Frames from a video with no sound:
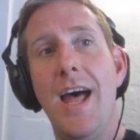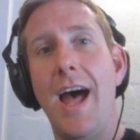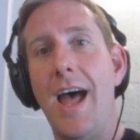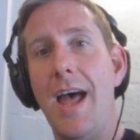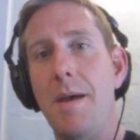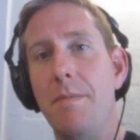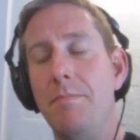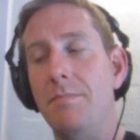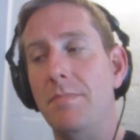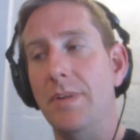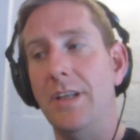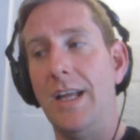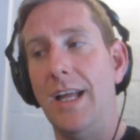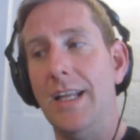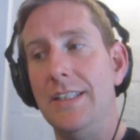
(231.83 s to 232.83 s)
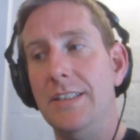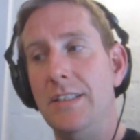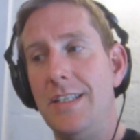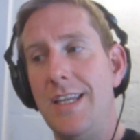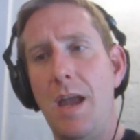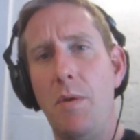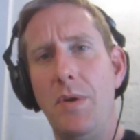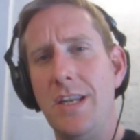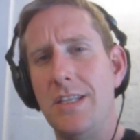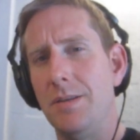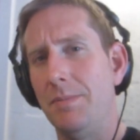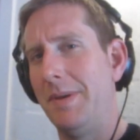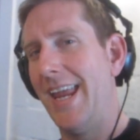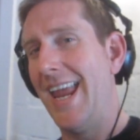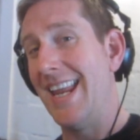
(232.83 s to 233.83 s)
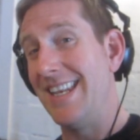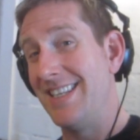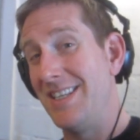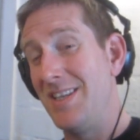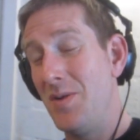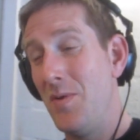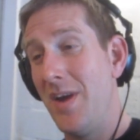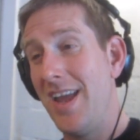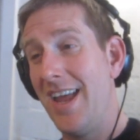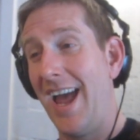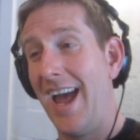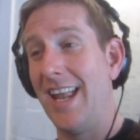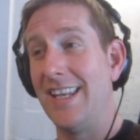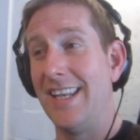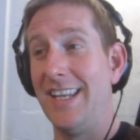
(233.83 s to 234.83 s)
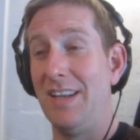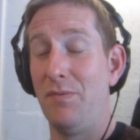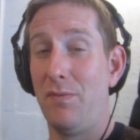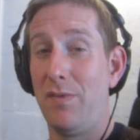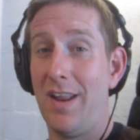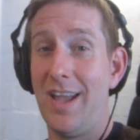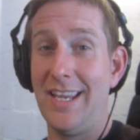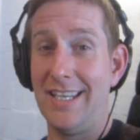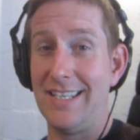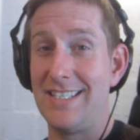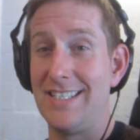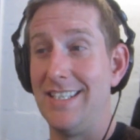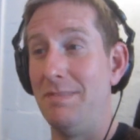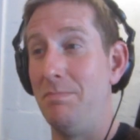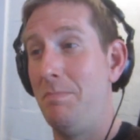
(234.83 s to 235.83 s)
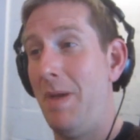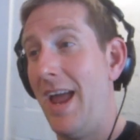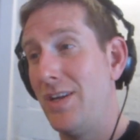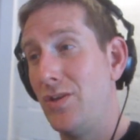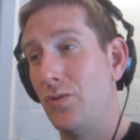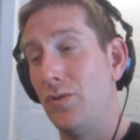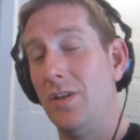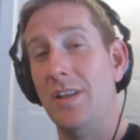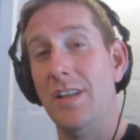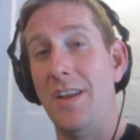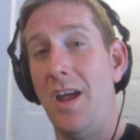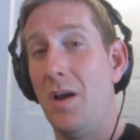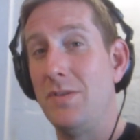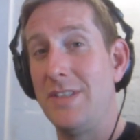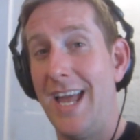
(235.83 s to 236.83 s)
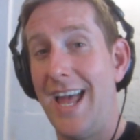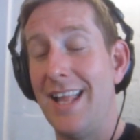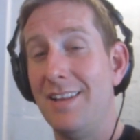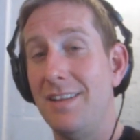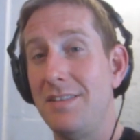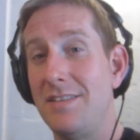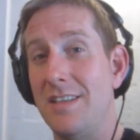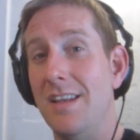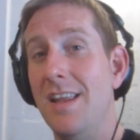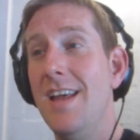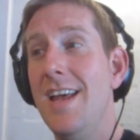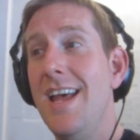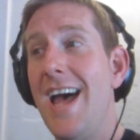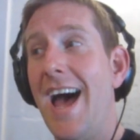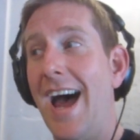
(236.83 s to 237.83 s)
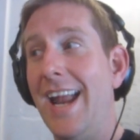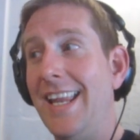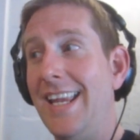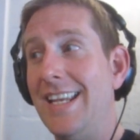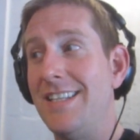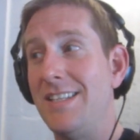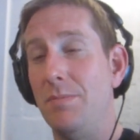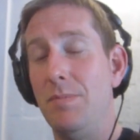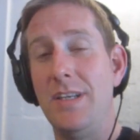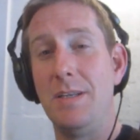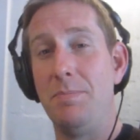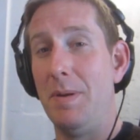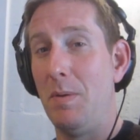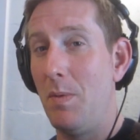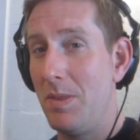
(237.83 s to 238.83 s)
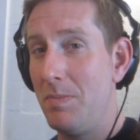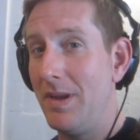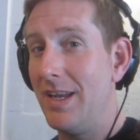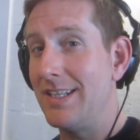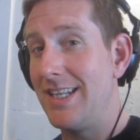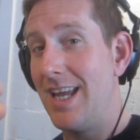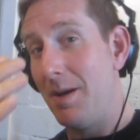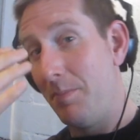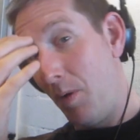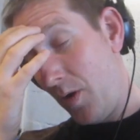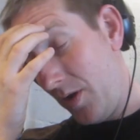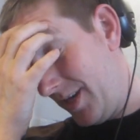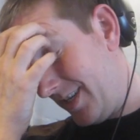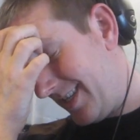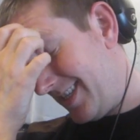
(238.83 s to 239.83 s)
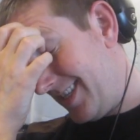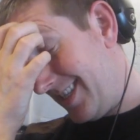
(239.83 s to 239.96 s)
And yeah, we need some kit to do it. And I need flights and petrol and hotels. And I need somebody to be with me at certain points.